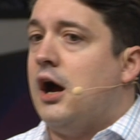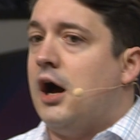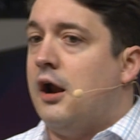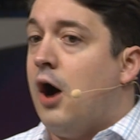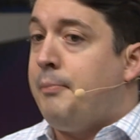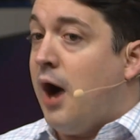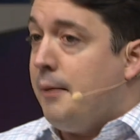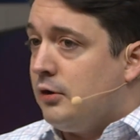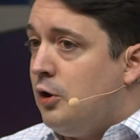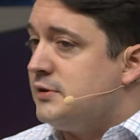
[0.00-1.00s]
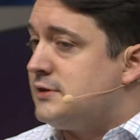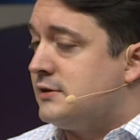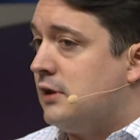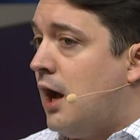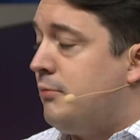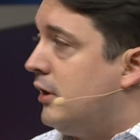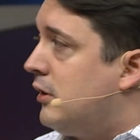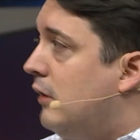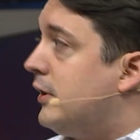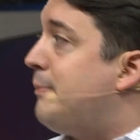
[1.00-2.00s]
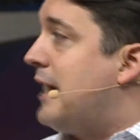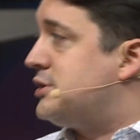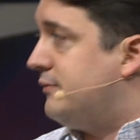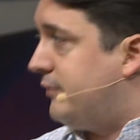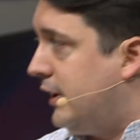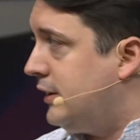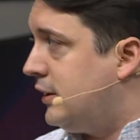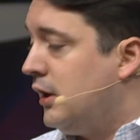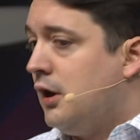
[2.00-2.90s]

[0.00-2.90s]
uh, a popular open source library called Apache Flink,